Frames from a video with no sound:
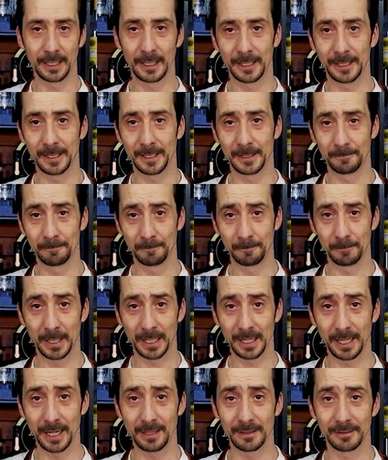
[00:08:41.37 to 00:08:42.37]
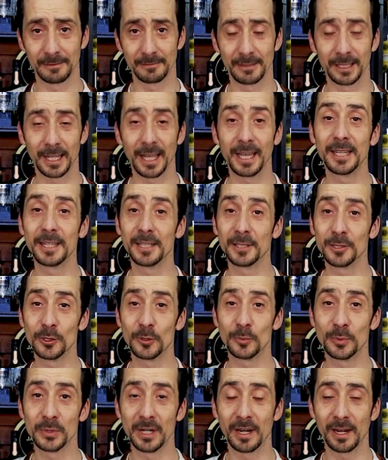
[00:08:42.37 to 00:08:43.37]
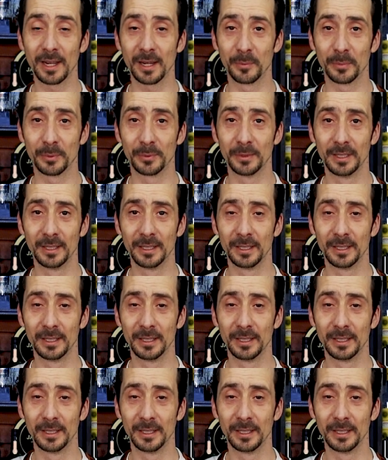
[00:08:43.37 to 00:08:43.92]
and again, like and subscribe.